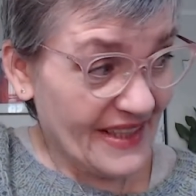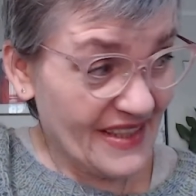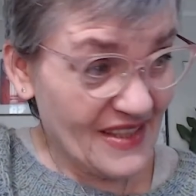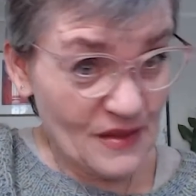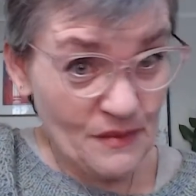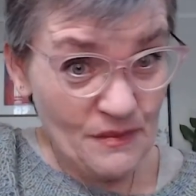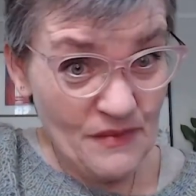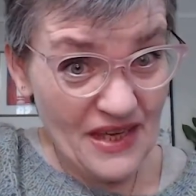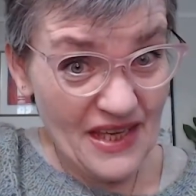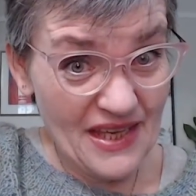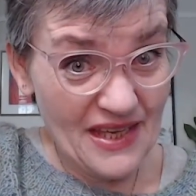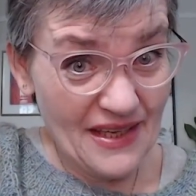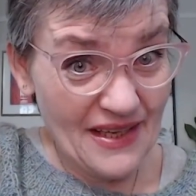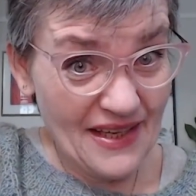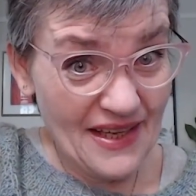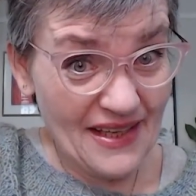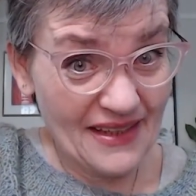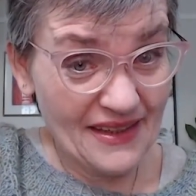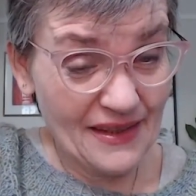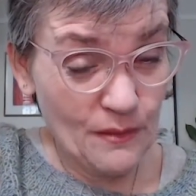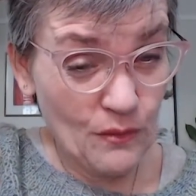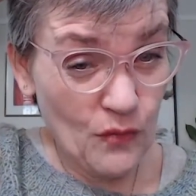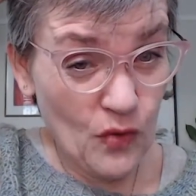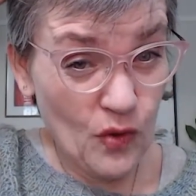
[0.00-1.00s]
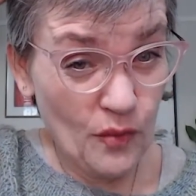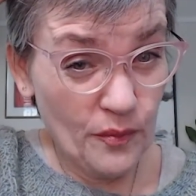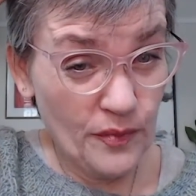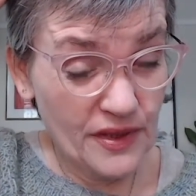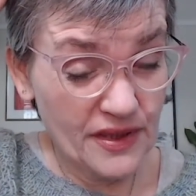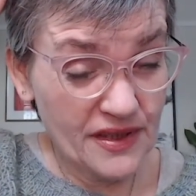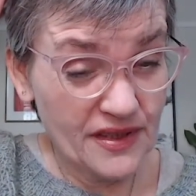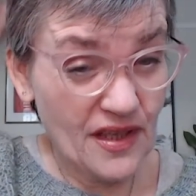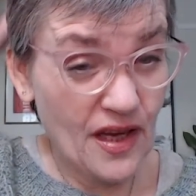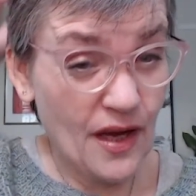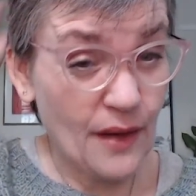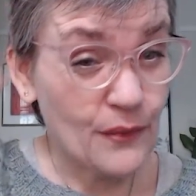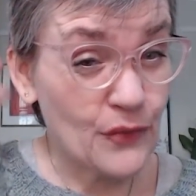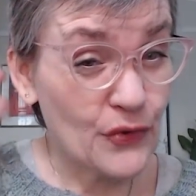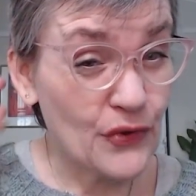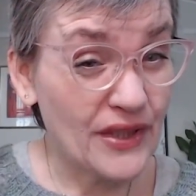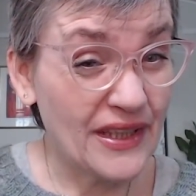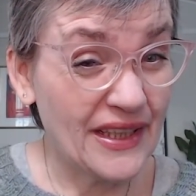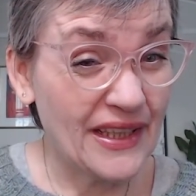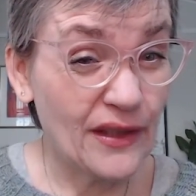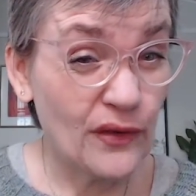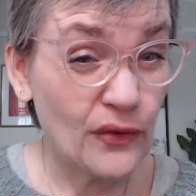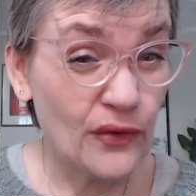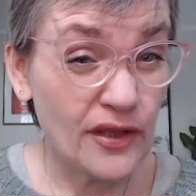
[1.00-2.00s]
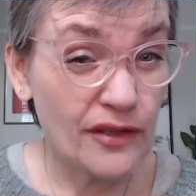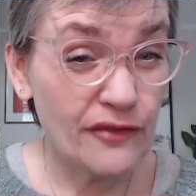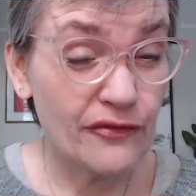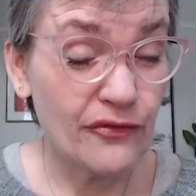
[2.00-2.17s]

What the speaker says: me at the moment. I'm really looking